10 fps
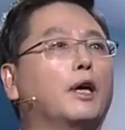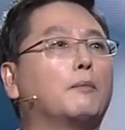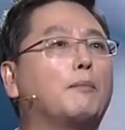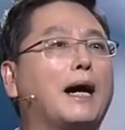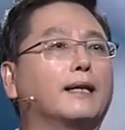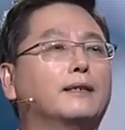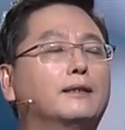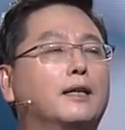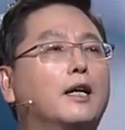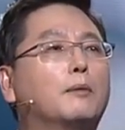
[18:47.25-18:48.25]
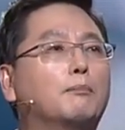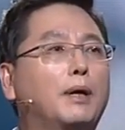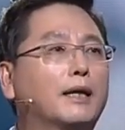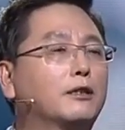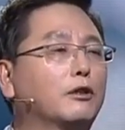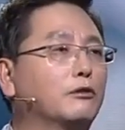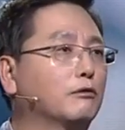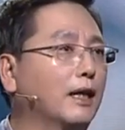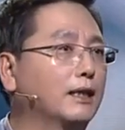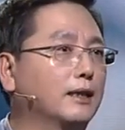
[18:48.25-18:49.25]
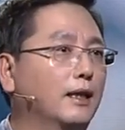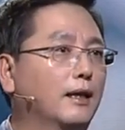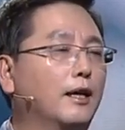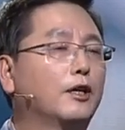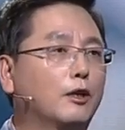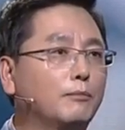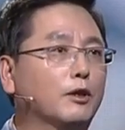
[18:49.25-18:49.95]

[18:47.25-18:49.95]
big transformation internally.